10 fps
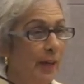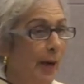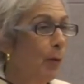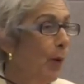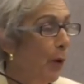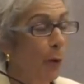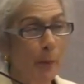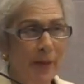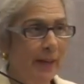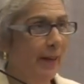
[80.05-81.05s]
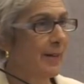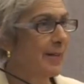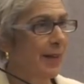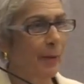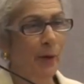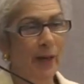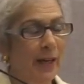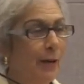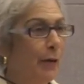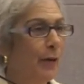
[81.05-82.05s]
and I won't, because I want to
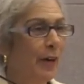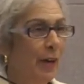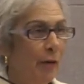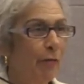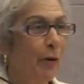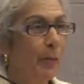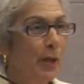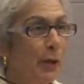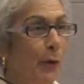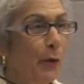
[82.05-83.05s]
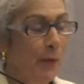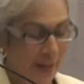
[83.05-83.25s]
hear from you.